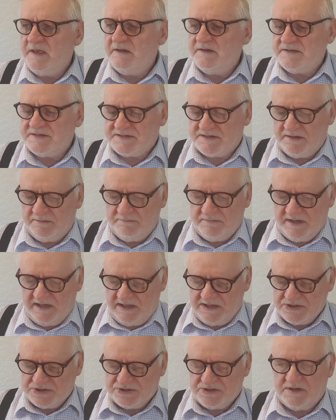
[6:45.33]
some 1.5
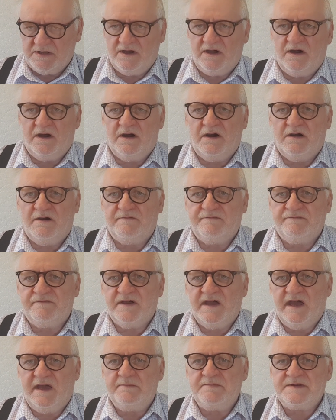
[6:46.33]
inch
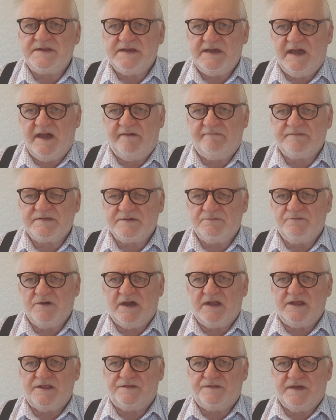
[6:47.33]
MDF, some
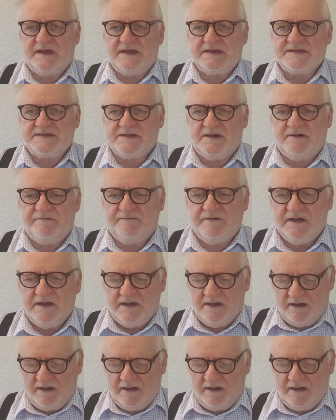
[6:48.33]
really thick stuff,